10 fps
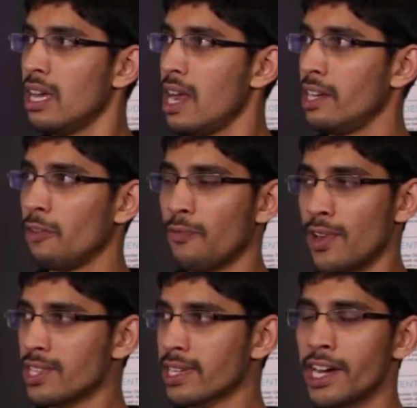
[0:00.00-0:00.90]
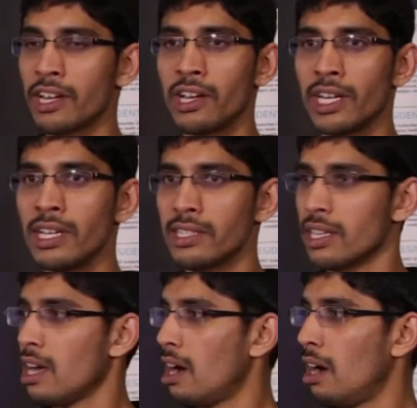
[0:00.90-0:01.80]
And the first category
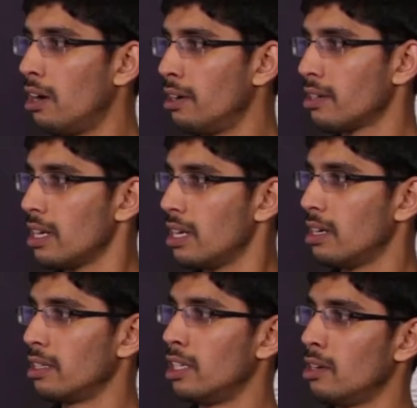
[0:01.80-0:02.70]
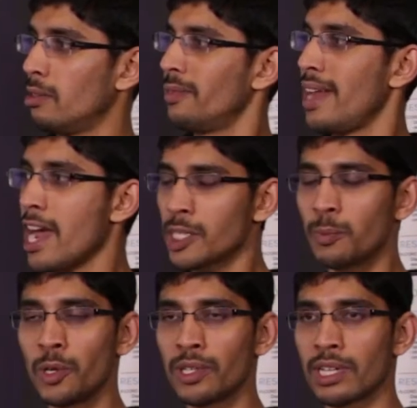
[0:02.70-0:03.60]
are the
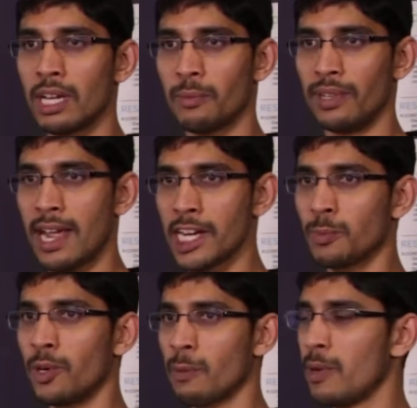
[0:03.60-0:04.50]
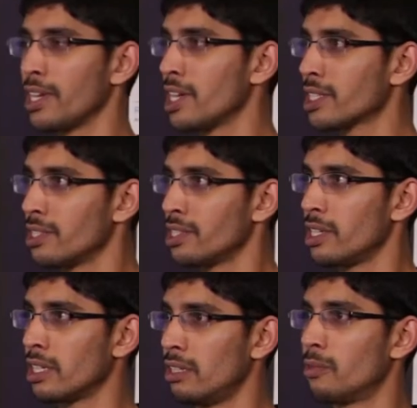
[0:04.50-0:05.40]
dashboard applications
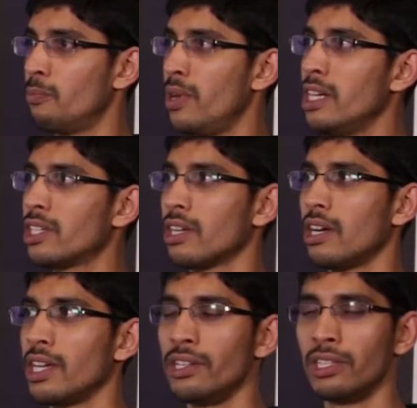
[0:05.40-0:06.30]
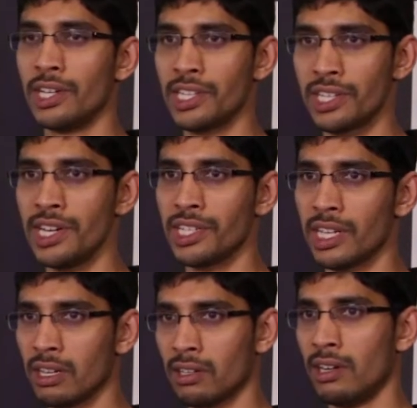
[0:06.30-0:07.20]
that are built in the
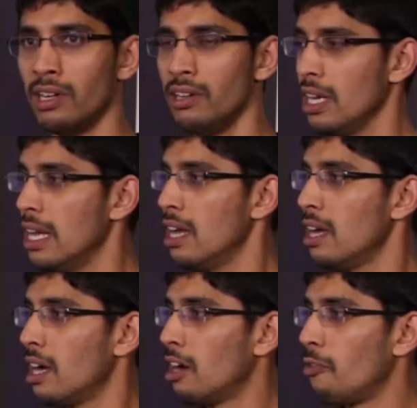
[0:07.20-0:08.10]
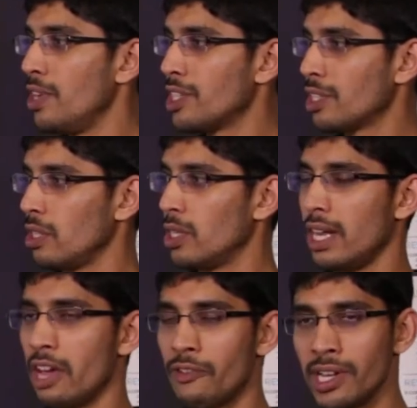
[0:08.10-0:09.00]
residential CORD, which
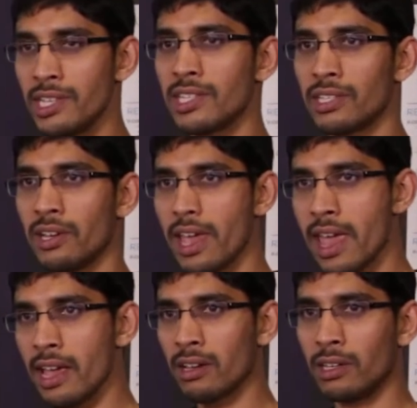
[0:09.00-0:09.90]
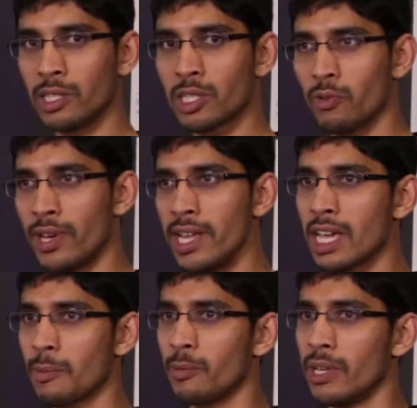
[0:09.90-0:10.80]
leverages the ACORD's query
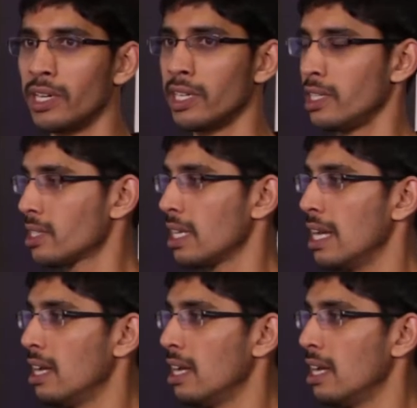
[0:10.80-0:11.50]
capabilities